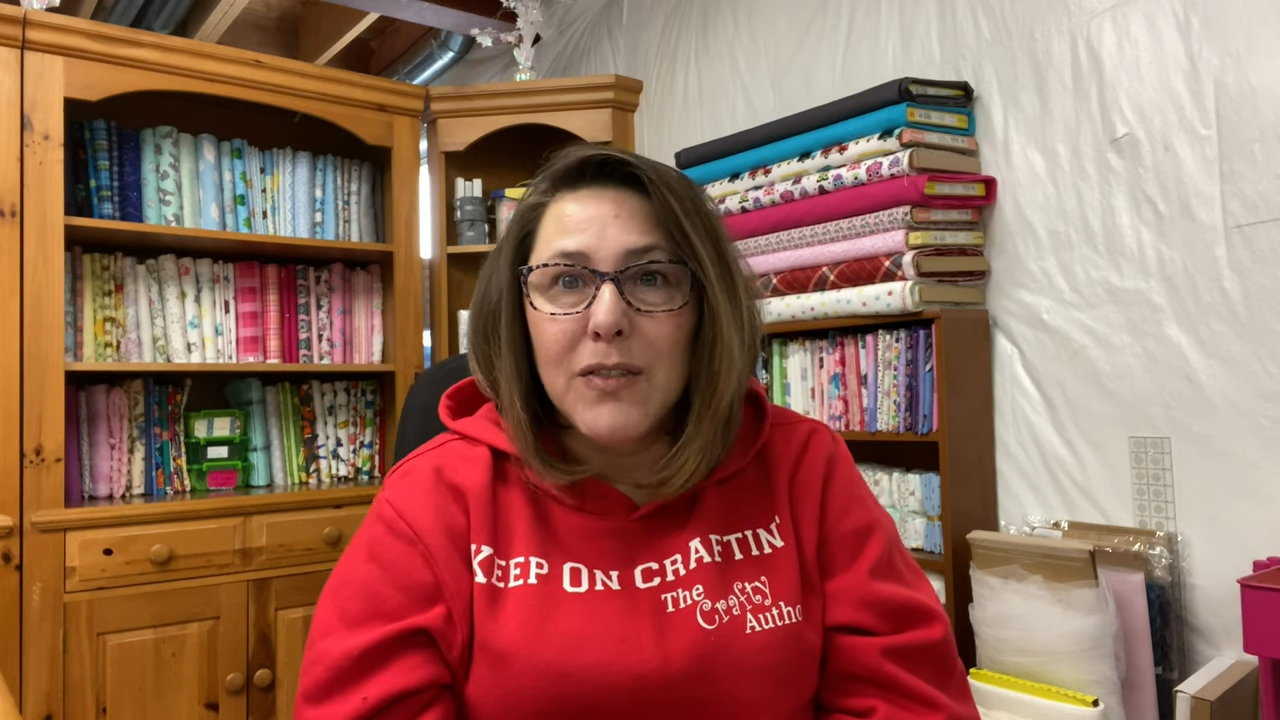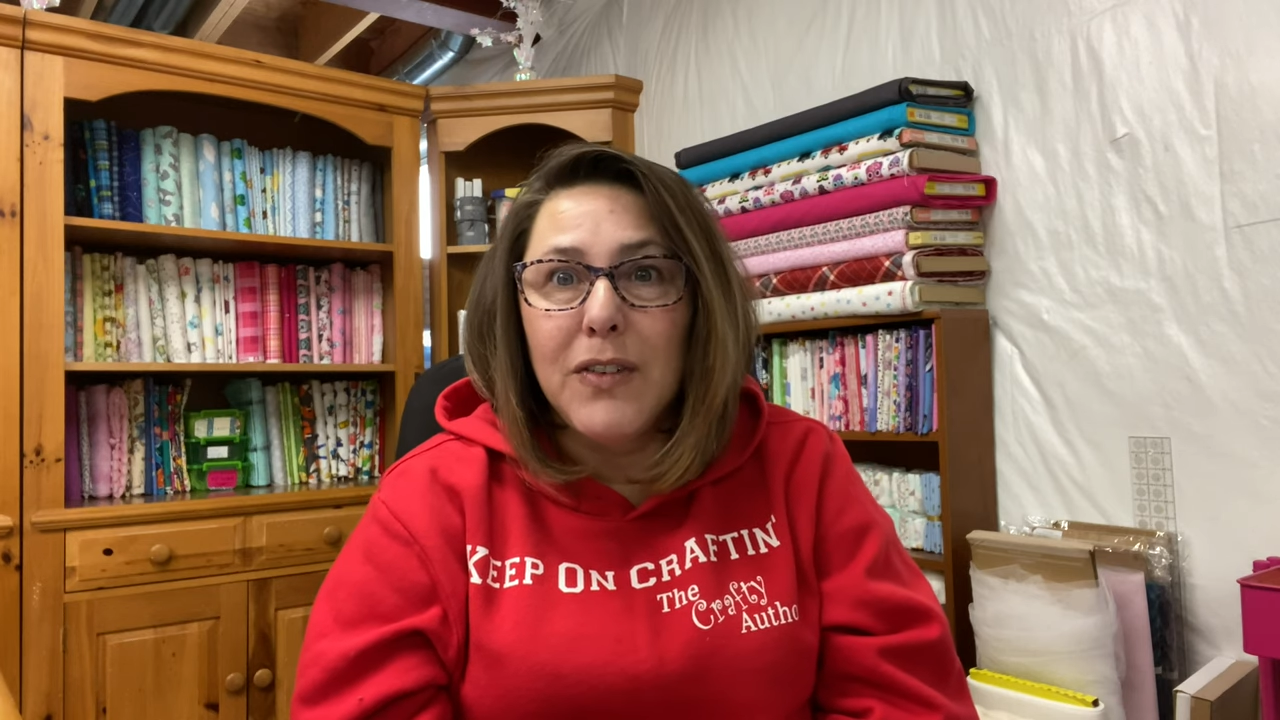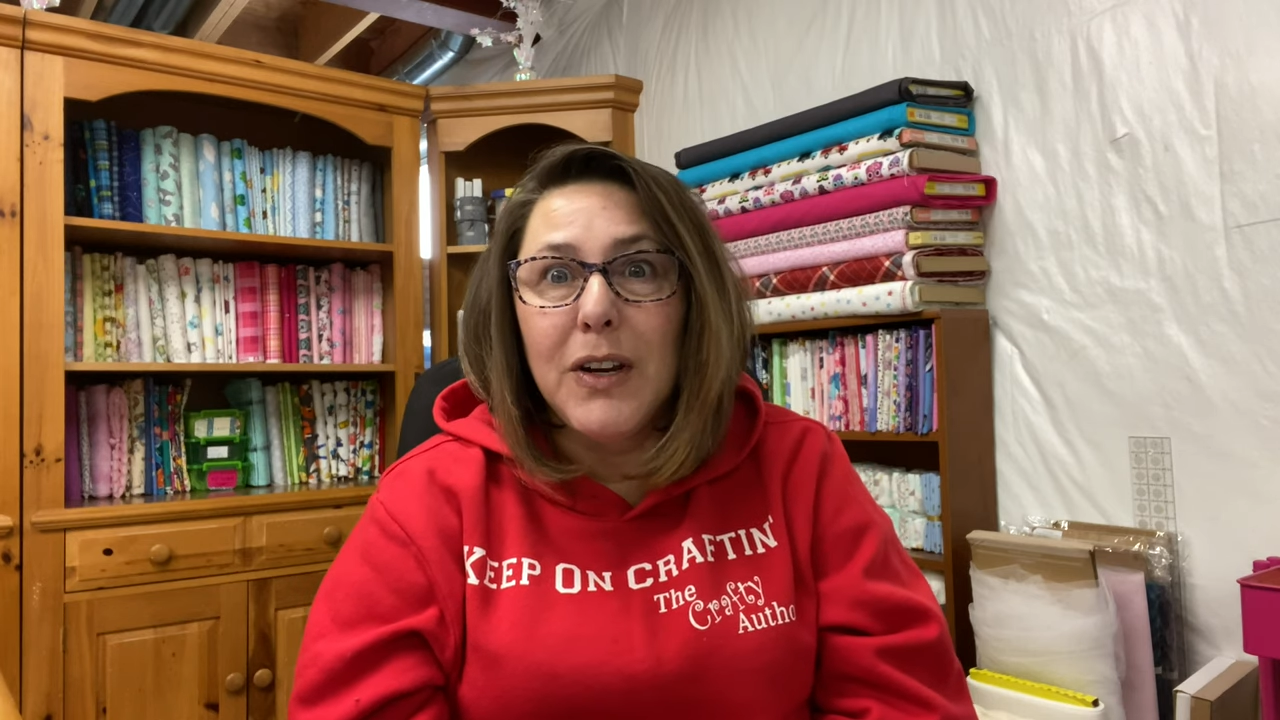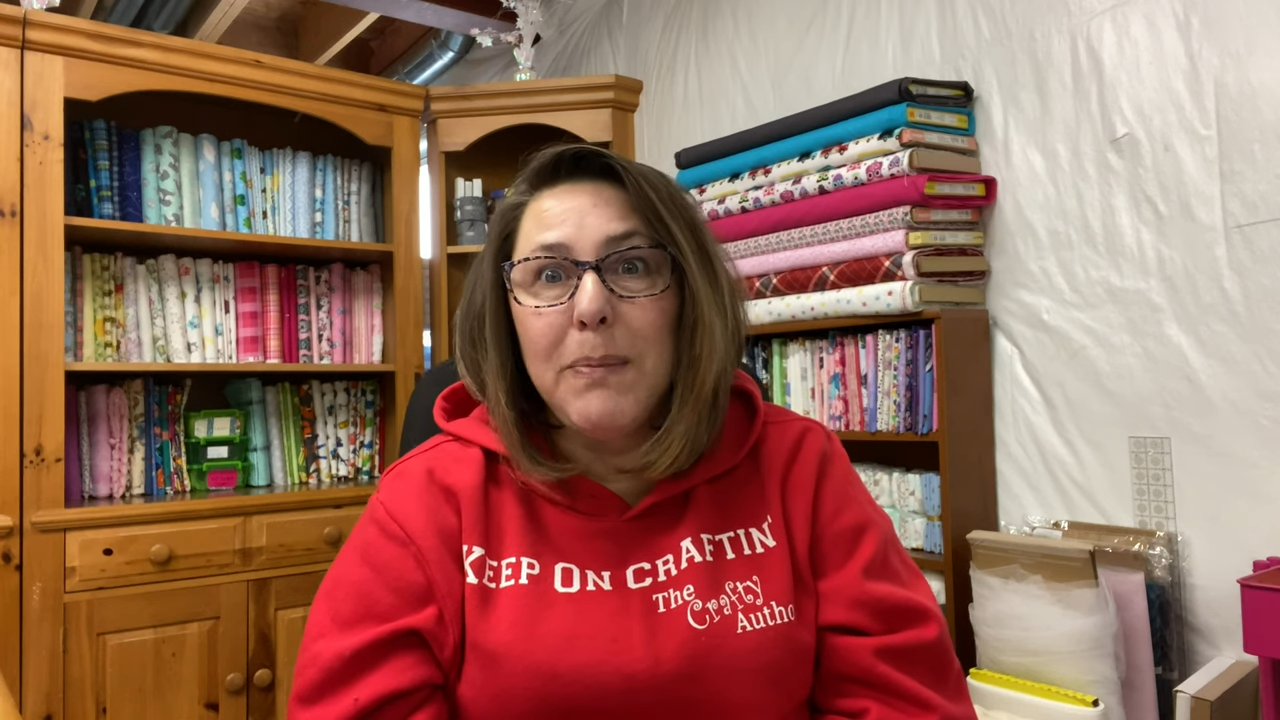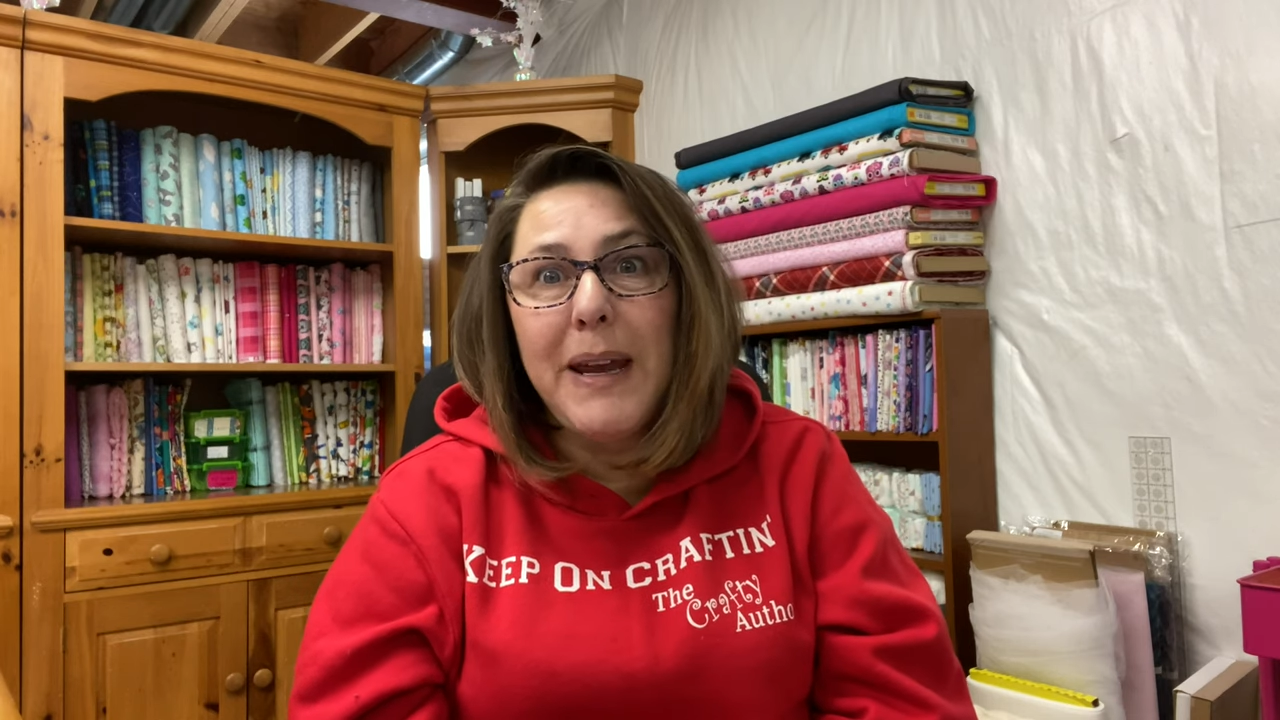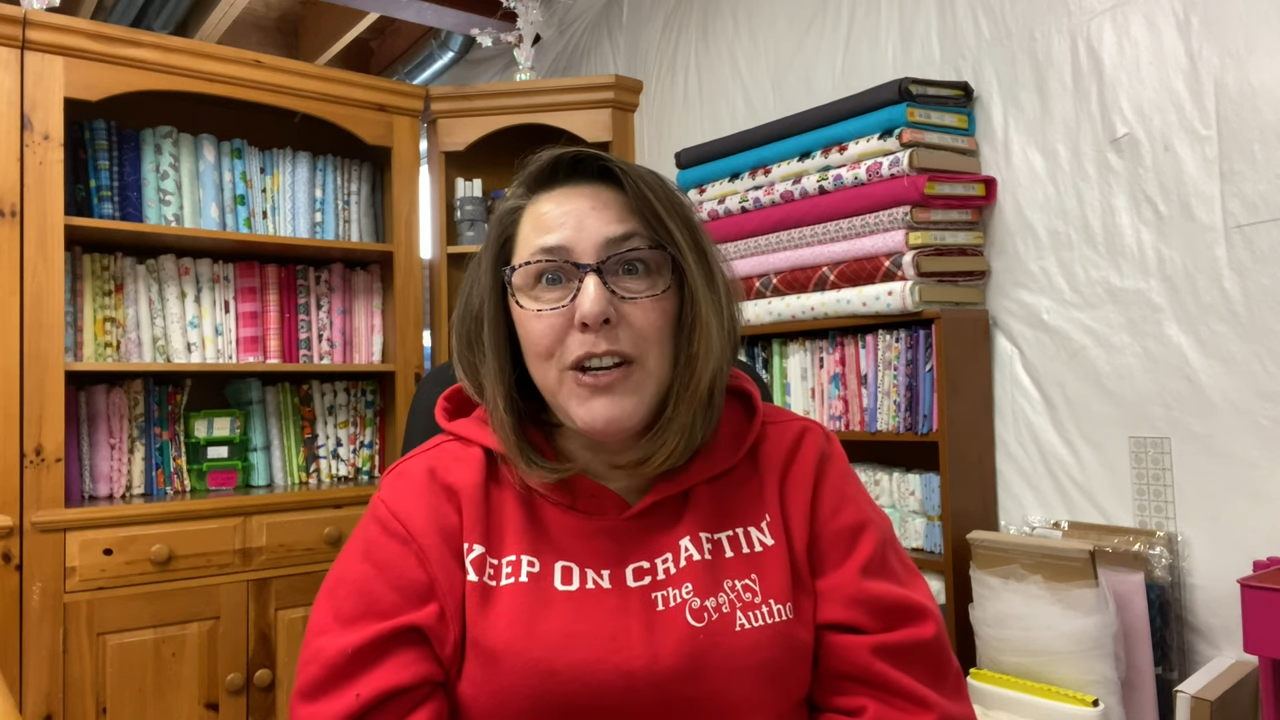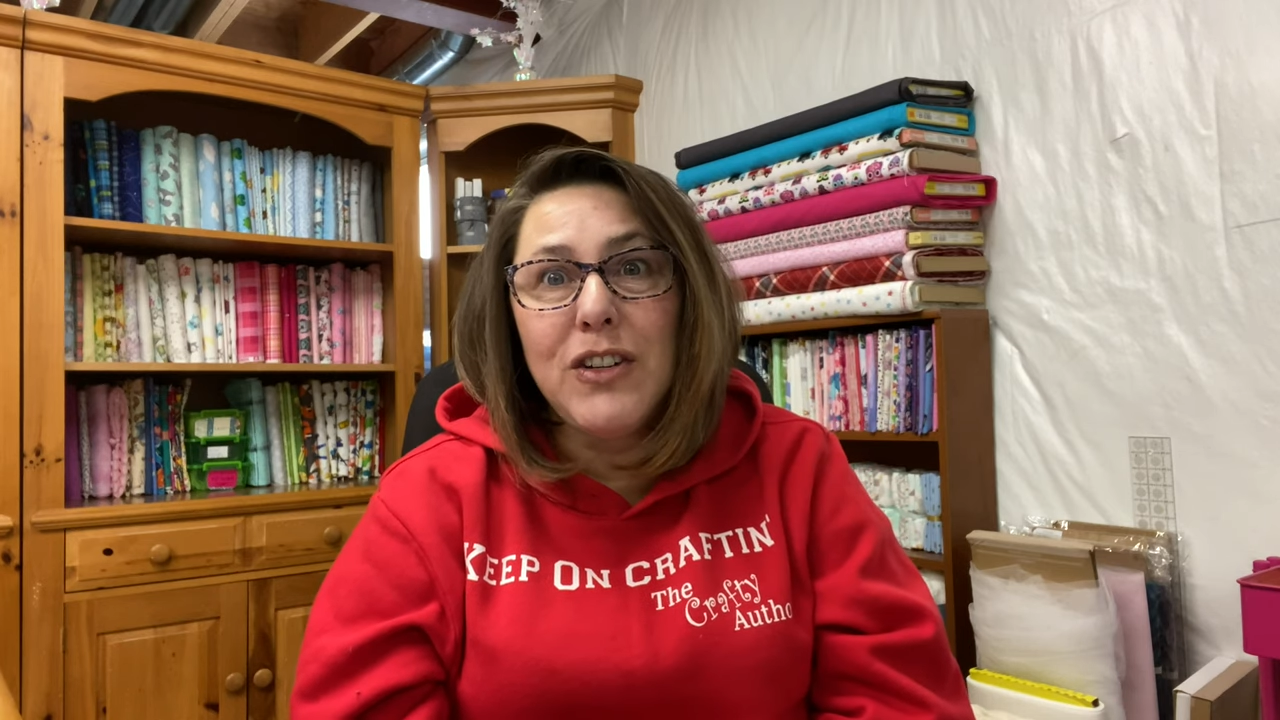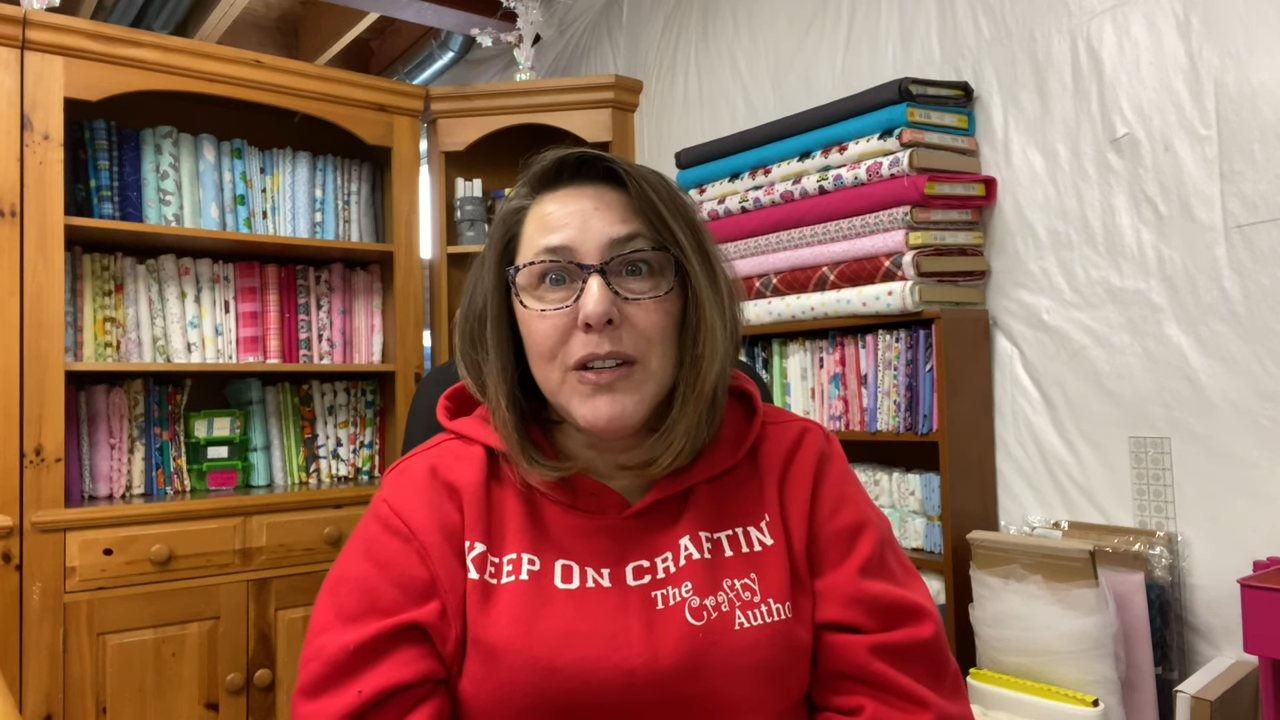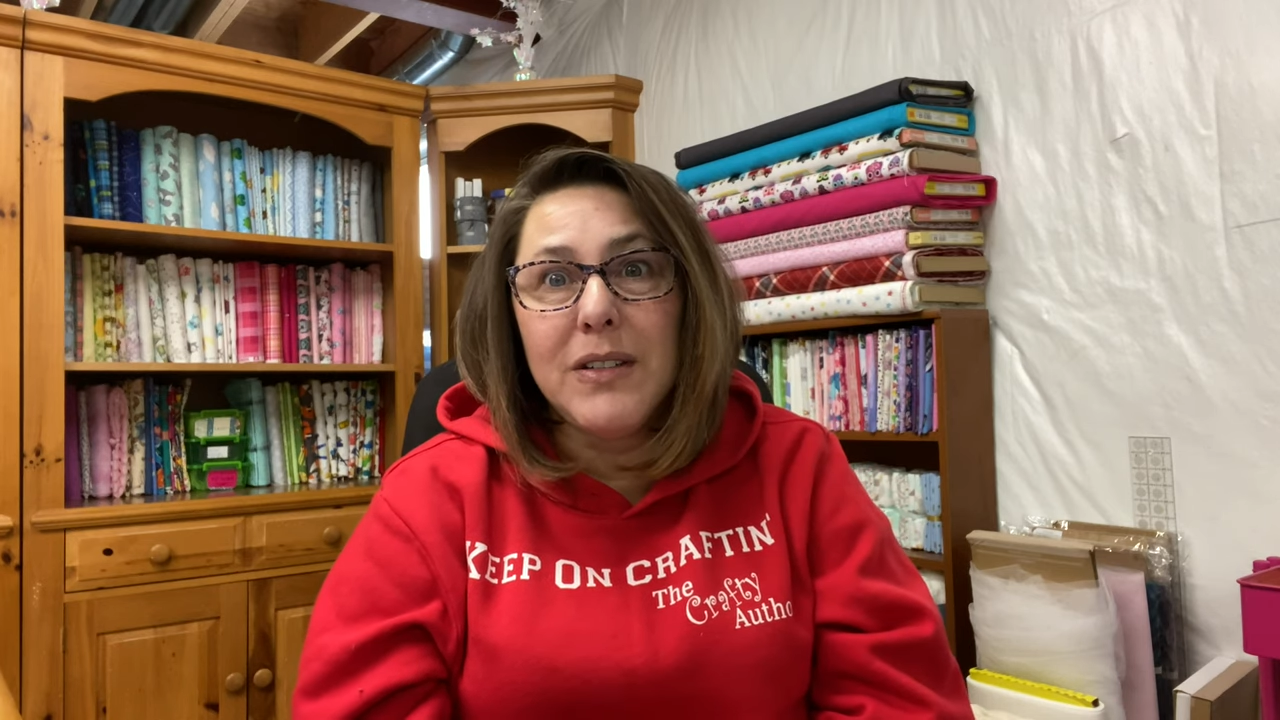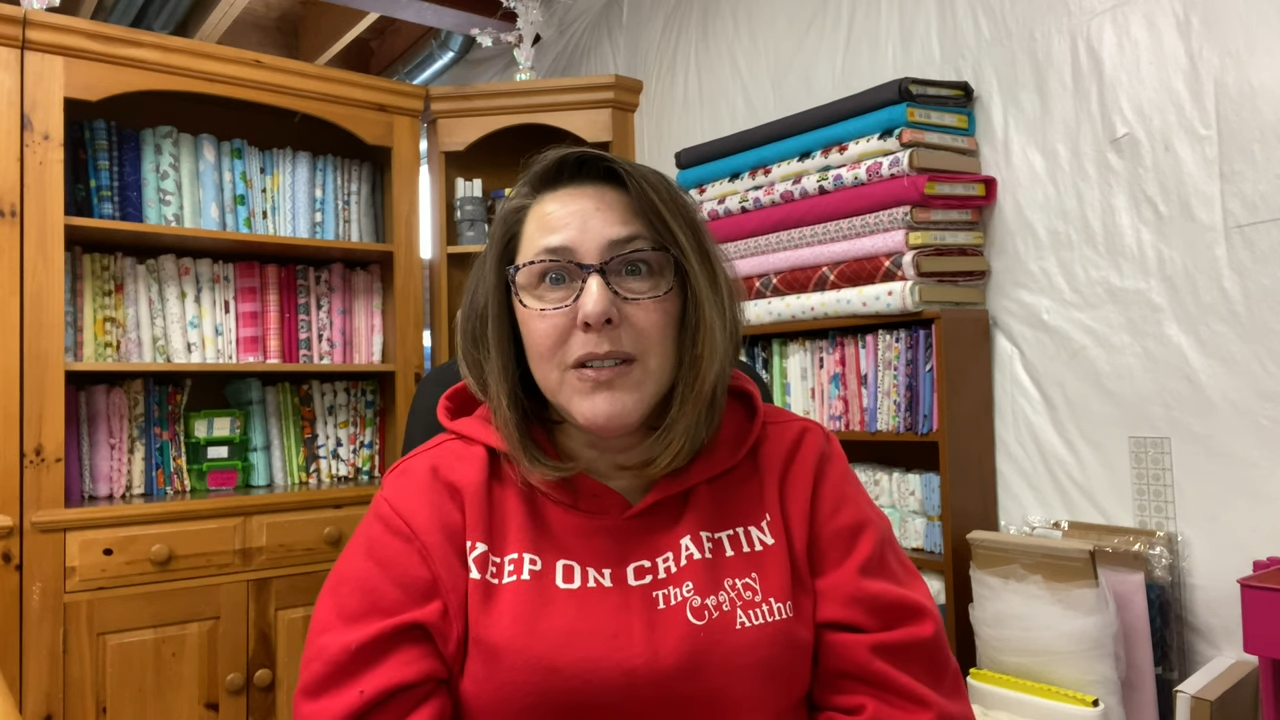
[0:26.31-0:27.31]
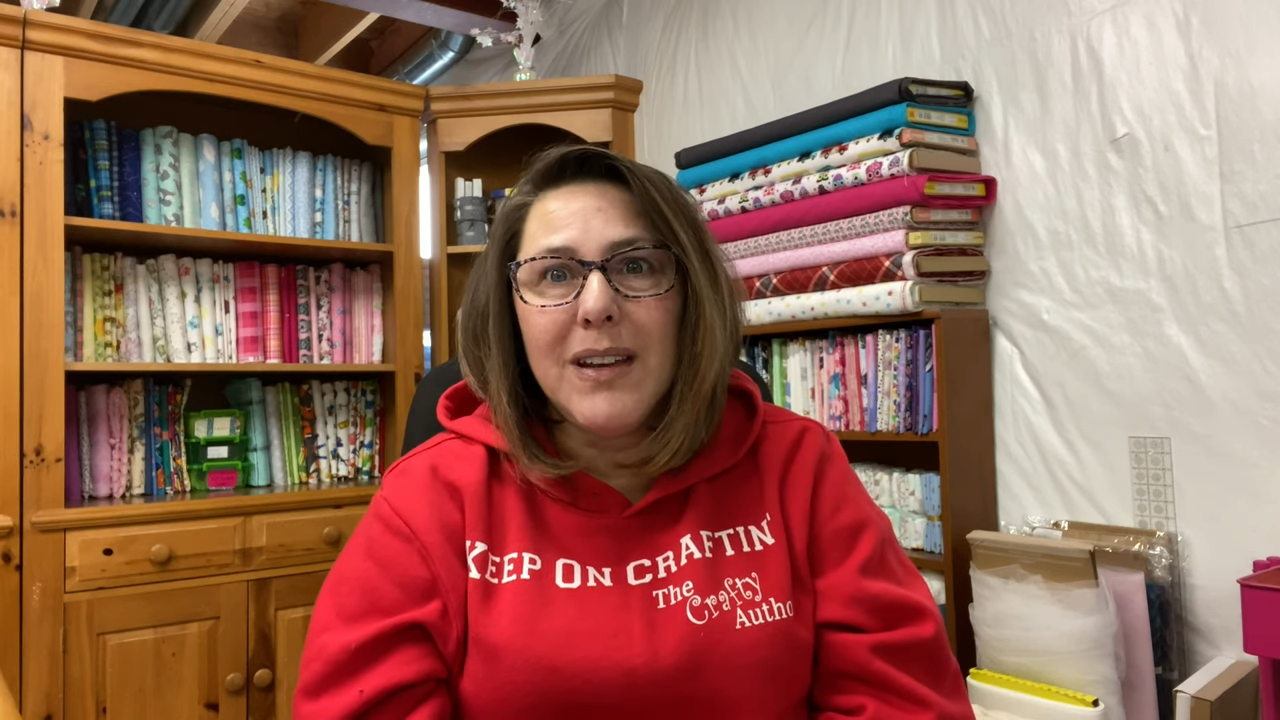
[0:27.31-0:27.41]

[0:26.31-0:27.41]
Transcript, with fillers: for your patience